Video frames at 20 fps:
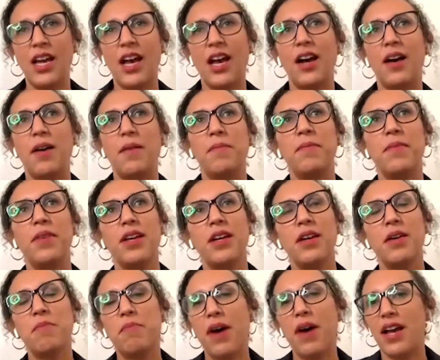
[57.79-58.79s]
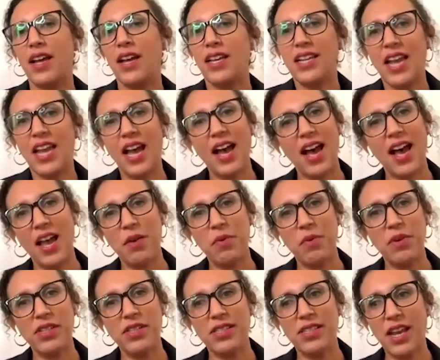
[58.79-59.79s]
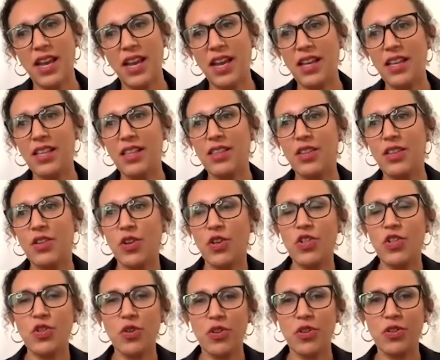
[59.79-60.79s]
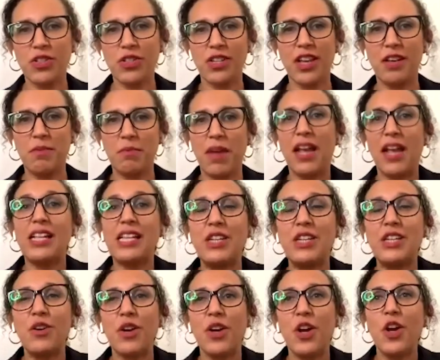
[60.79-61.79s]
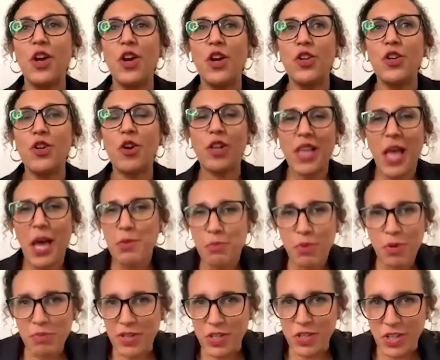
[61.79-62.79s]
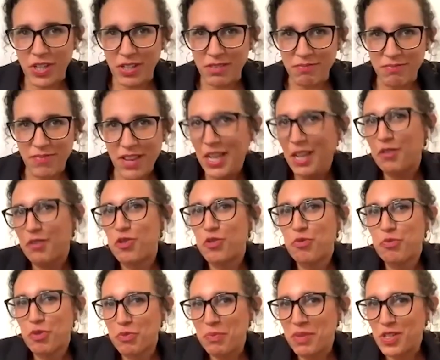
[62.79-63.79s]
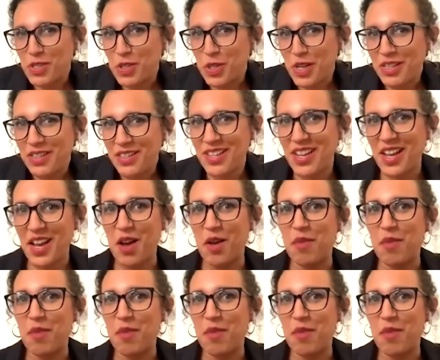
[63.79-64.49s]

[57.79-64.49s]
But I would say the nurturers, and you're allowed permission. It gives you permission.